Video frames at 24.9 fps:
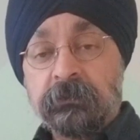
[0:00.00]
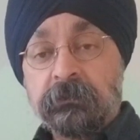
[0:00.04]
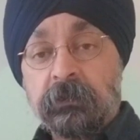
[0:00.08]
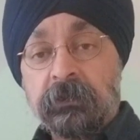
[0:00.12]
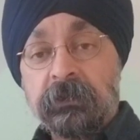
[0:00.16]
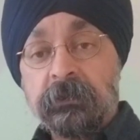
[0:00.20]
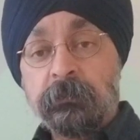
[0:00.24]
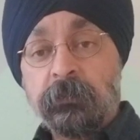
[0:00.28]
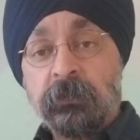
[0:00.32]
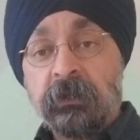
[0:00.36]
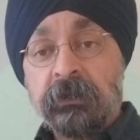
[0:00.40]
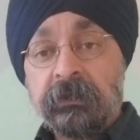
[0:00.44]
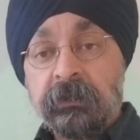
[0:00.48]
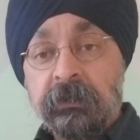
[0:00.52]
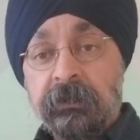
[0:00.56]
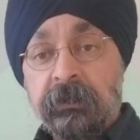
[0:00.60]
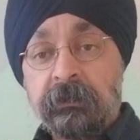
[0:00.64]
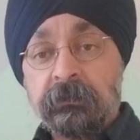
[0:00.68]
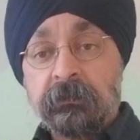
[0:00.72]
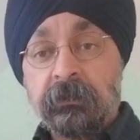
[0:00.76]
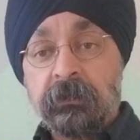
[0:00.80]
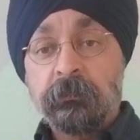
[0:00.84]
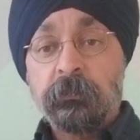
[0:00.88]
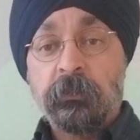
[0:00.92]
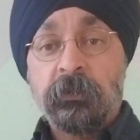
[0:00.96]
3.8,
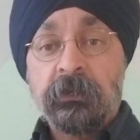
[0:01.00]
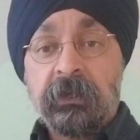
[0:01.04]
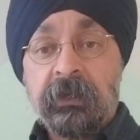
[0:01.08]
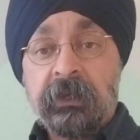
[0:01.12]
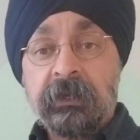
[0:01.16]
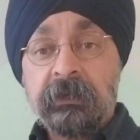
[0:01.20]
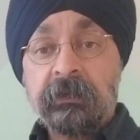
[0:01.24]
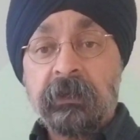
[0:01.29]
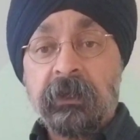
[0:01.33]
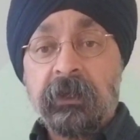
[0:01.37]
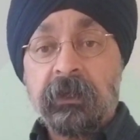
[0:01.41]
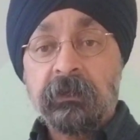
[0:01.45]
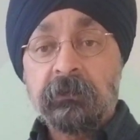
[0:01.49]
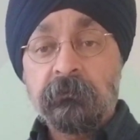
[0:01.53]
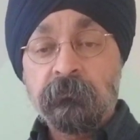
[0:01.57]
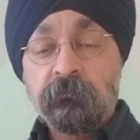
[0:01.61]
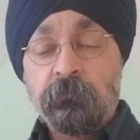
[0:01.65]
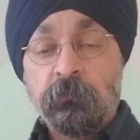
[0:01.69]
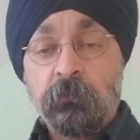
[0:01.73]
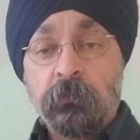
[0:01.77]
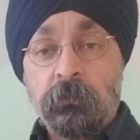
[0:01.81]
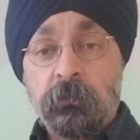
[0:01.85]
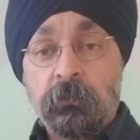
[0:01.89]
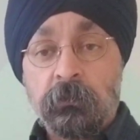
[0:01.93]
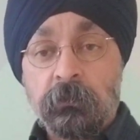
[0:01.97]
3.99,
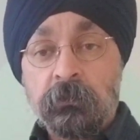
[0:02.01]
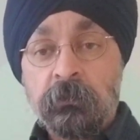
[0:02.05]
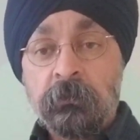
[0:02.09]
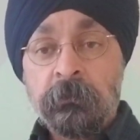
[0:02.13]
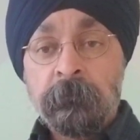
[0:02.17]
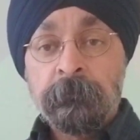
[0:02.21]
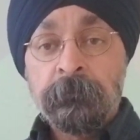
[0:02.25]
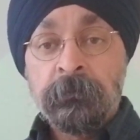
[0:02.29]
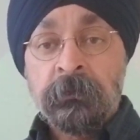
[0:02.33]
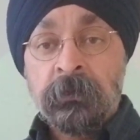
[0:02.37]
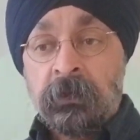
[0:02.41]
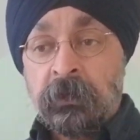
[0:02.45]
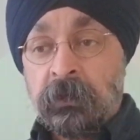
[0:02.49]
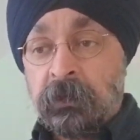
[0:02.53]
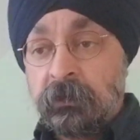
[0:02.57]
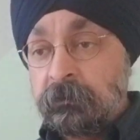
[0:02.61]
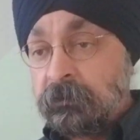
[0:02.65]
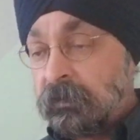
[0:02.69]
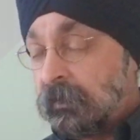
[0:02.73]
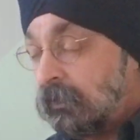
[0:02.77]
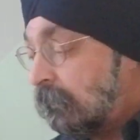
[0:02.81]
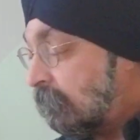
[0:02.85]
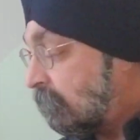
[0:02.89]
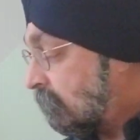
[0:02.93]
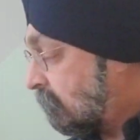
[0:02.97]
4, and
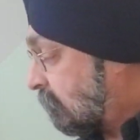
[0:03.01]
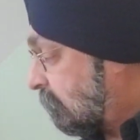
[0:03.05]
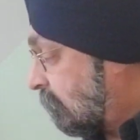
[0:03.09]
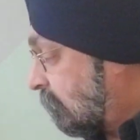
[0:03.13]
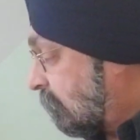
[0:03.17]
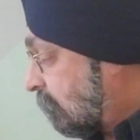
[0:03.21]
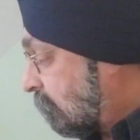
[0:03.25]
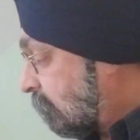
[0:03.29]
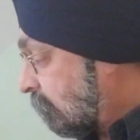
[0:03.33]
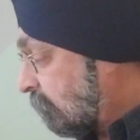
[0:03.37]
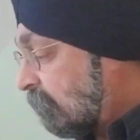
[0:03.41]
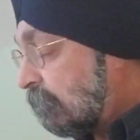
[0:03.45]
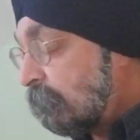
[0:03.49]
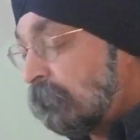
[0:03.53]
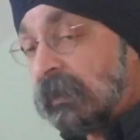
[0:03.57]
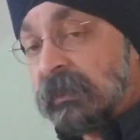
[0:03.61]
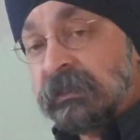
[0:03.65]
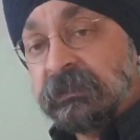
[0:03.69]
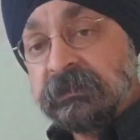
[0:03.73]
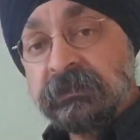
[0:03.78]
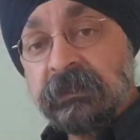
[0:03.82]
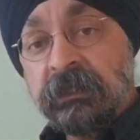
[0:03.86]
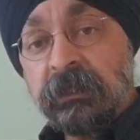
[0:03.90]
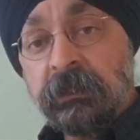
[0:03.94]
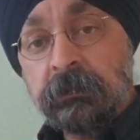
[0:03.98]
then does it make
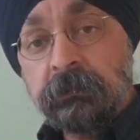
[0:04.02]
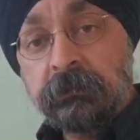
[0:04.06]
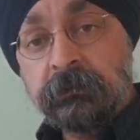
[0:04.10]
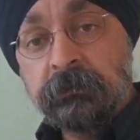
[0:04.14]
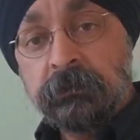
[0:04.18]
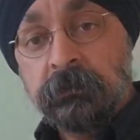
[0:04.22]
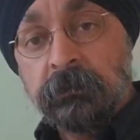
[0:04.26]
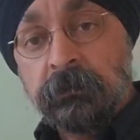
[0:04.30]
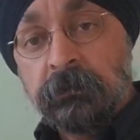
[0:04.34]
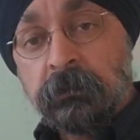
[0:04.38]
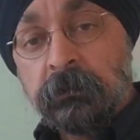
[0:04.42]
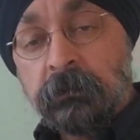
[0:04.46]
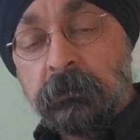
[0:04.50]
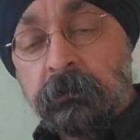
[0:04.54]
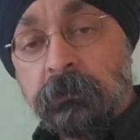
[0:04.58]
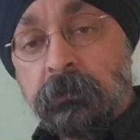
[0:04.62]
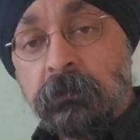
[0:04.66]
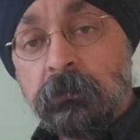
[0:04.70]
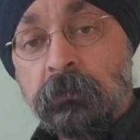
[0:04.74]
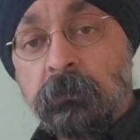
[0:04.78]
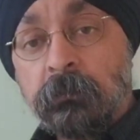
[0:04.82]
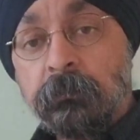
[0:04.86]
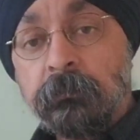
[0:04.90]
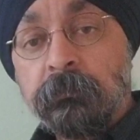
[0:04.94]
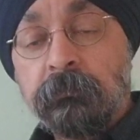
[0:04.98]
sense?
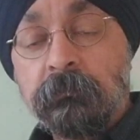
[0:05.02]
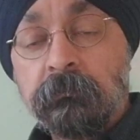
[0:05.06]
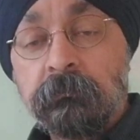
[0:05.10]
Does